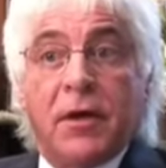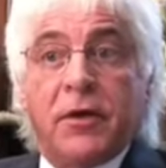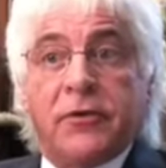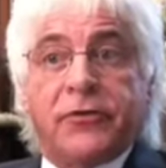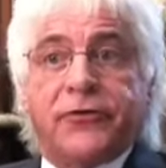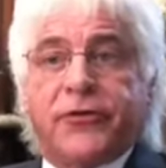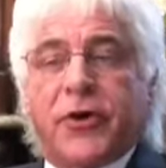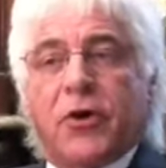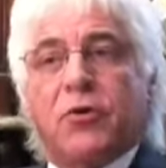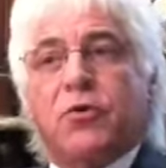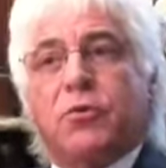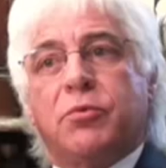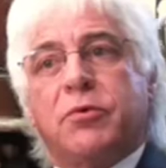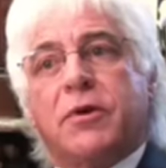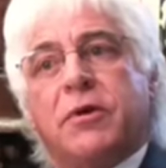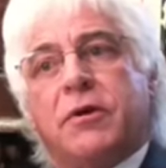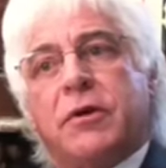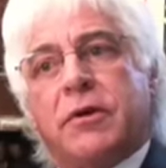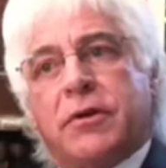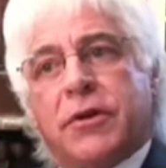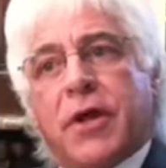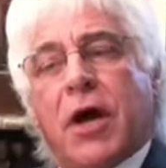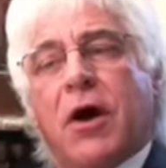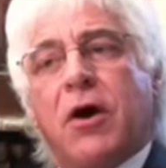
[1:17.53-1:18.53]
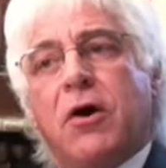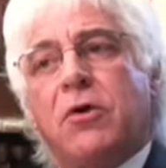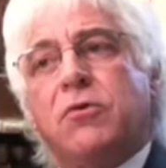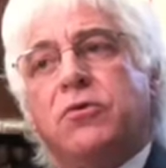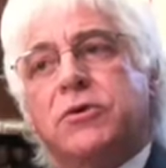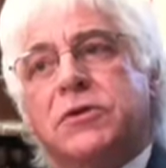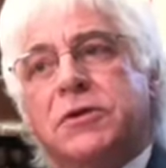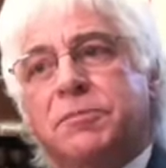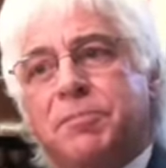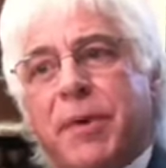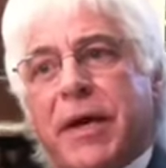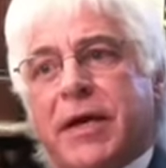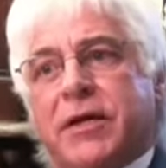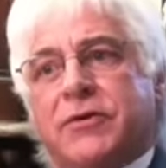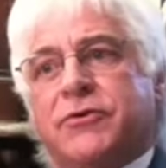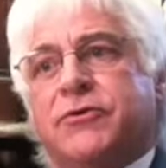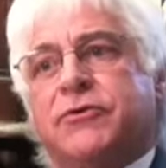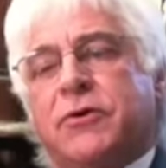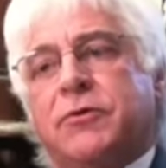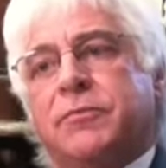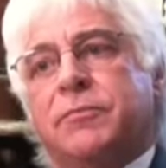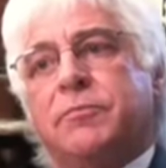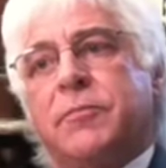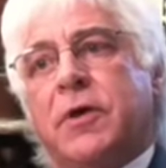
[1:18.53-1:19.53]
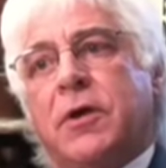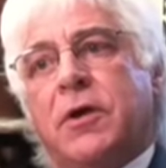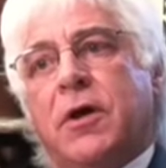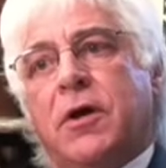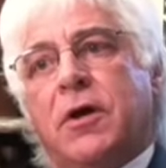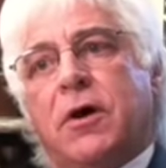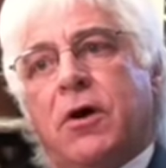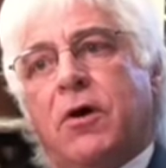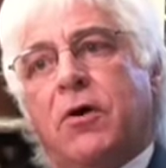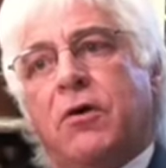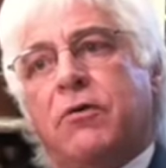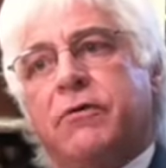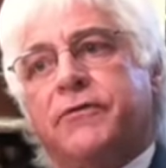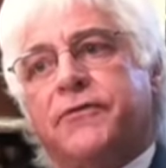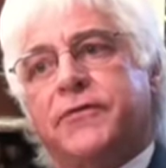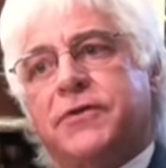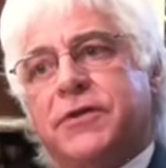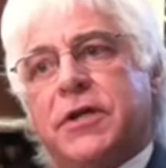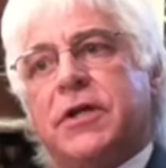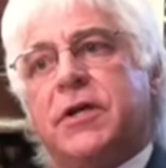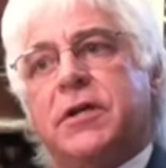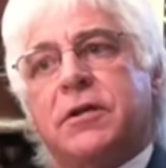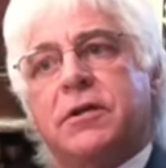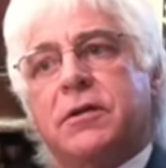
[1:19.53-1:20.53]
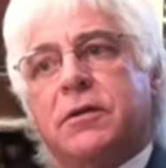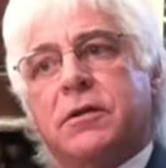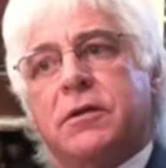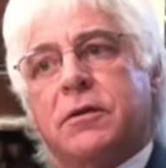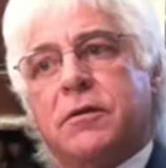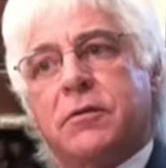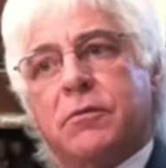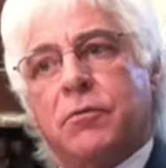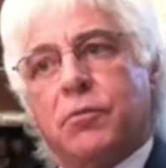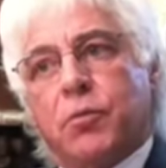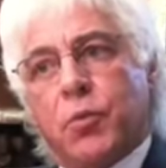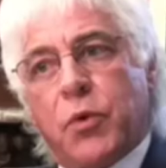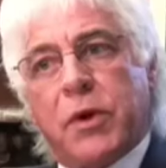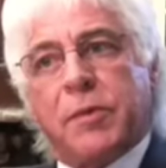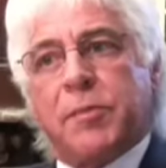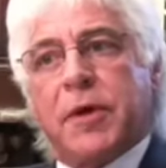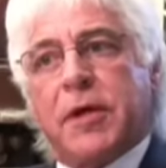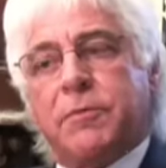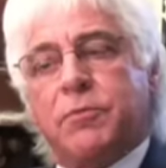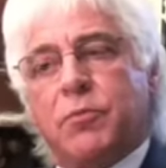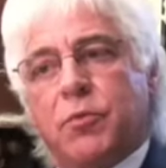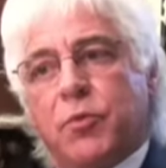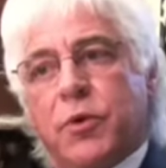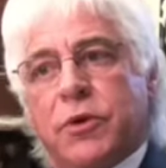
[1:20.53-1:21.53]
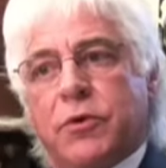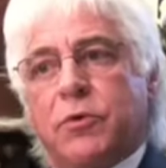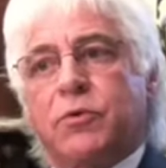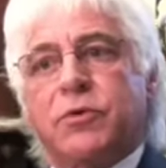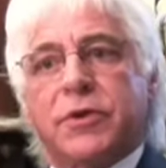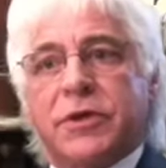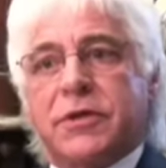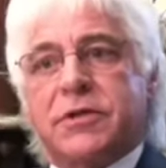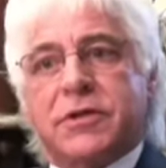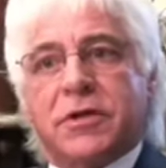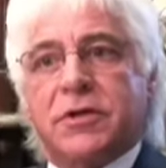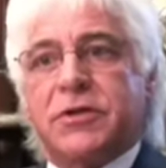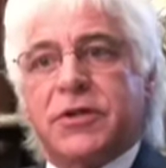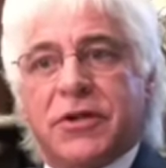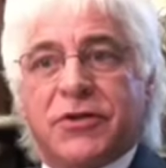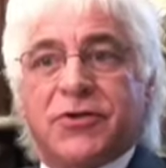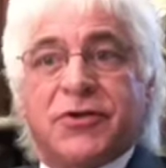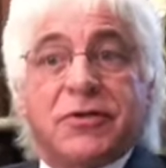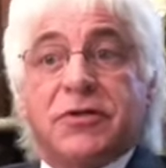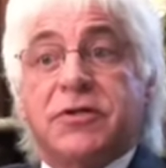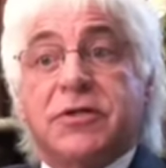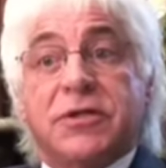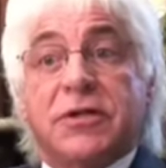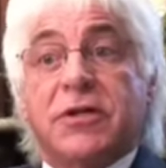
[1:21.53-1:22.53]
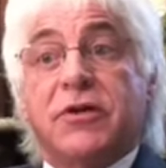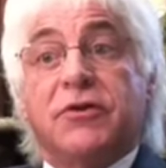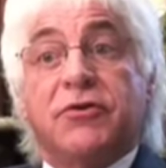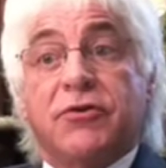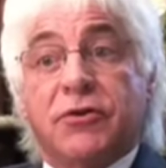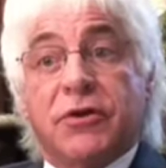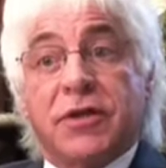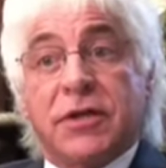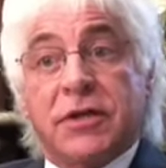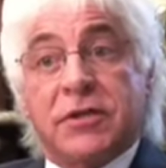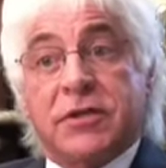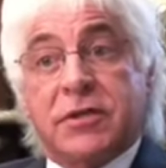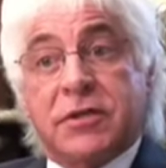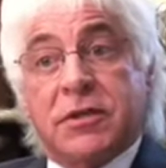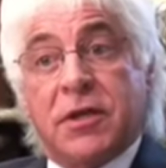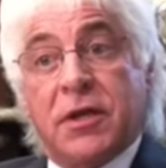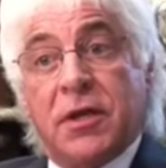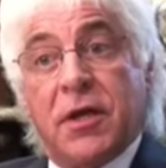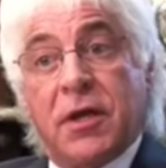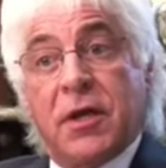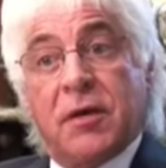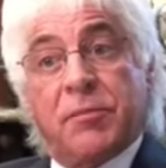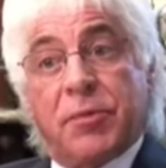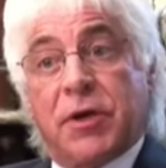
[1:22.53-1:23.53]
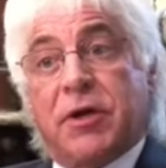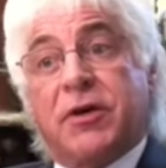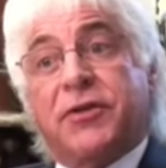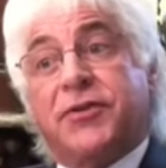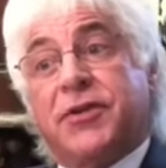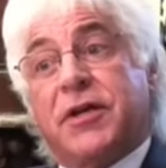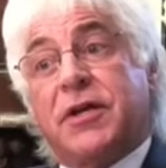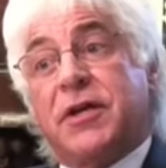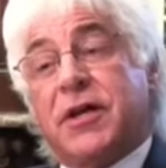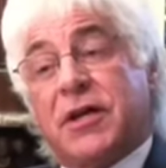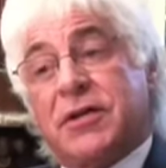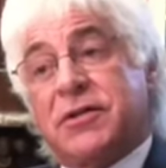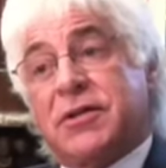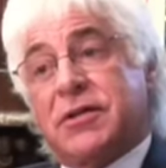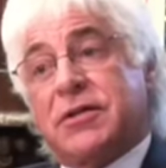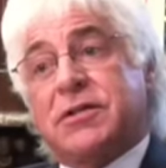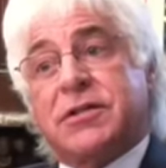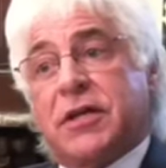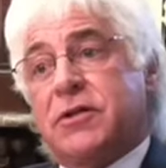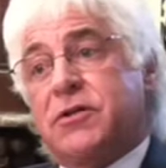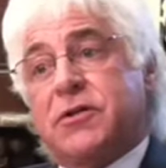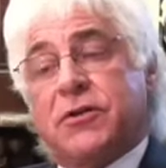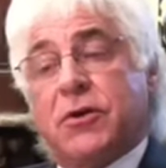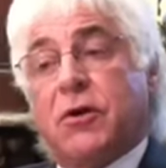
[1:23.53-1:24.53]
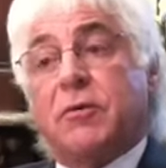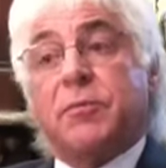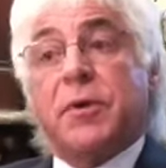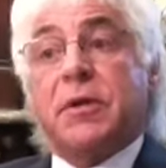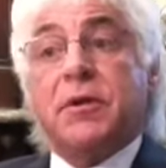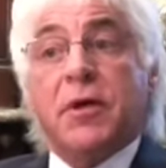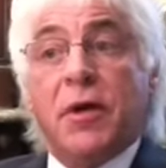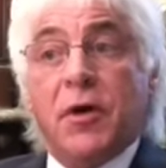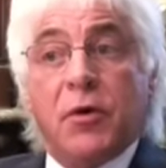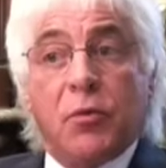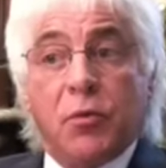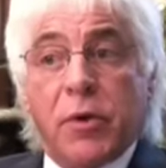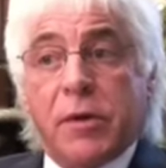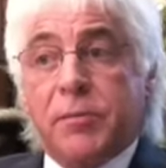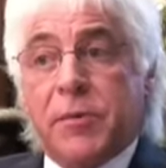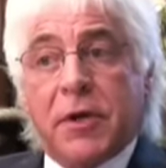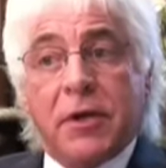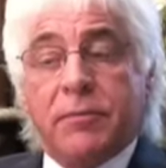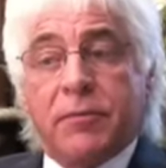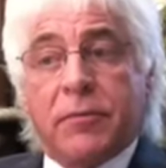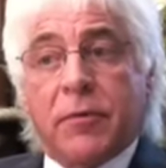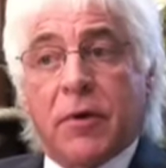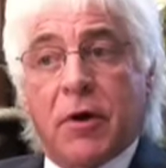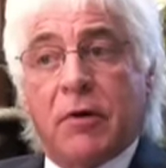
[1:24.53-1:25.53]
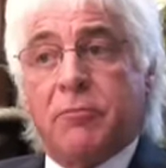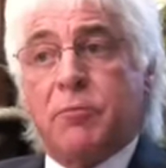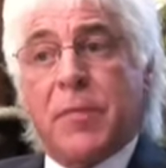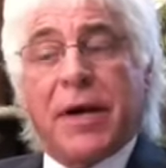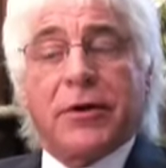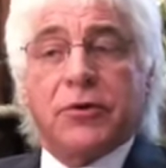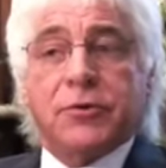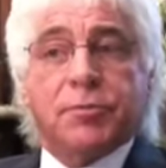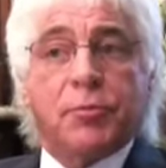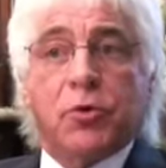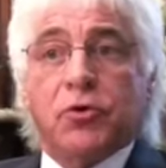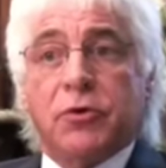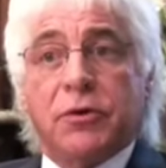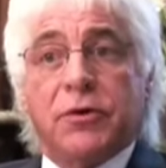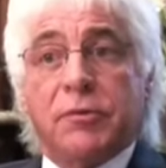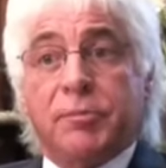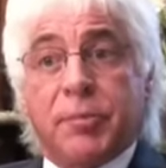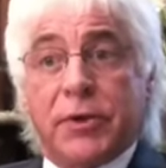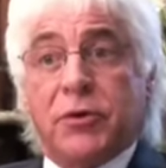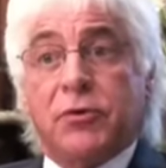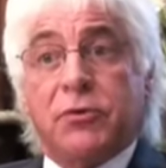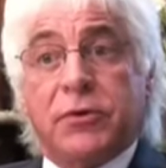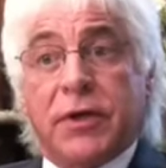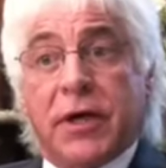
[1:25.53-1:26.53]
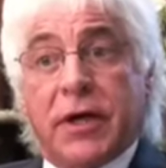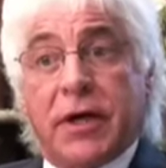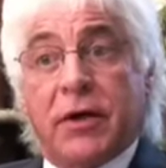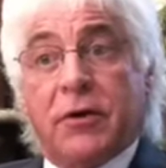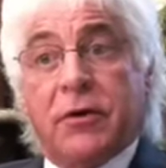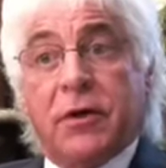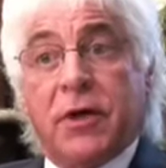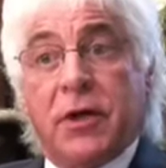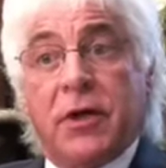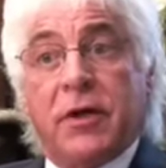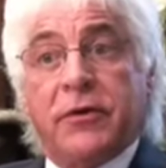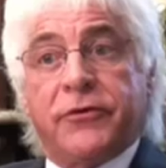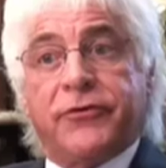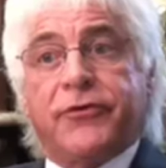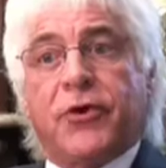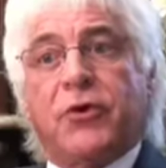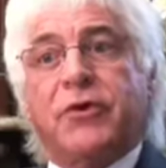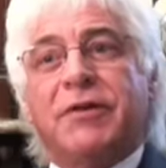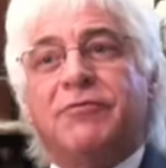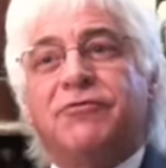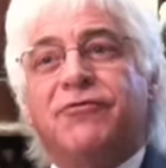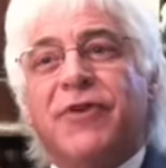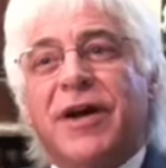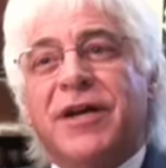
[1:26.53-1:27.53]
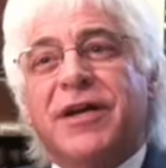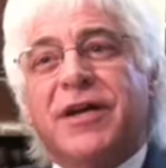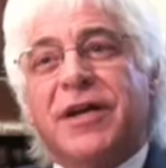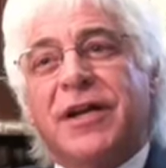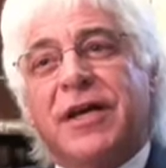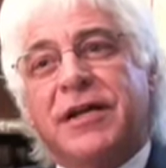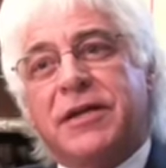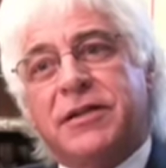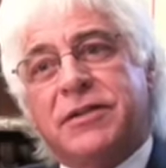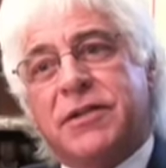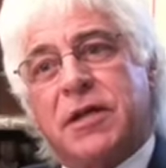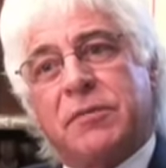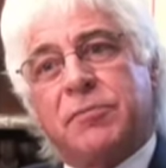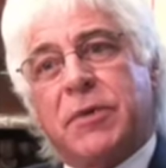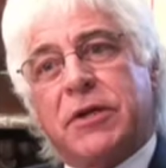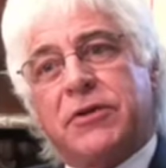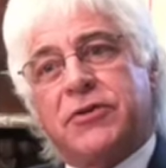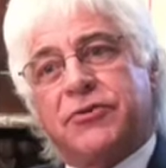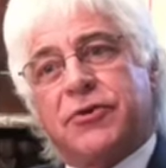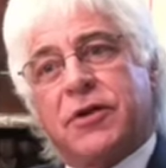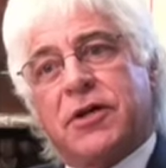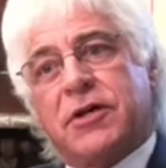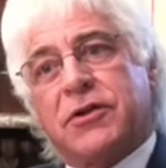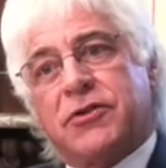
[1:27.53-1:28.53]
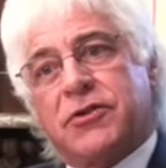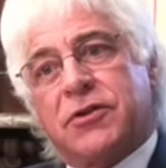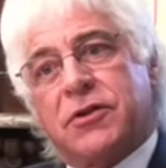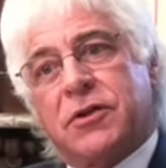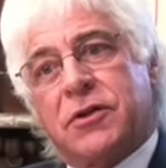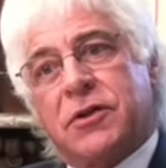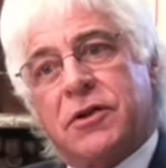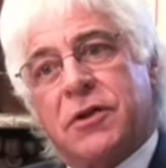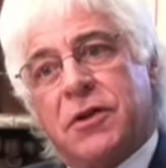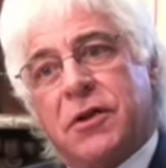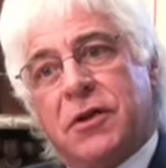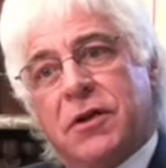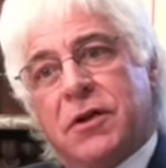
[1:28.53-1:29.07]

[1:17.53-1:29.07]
So the whole spectrum of seeing women with all these conditions has increased. But I think, as I said to you, I mean, women are much more on the pill now, so it regulates their menstruation.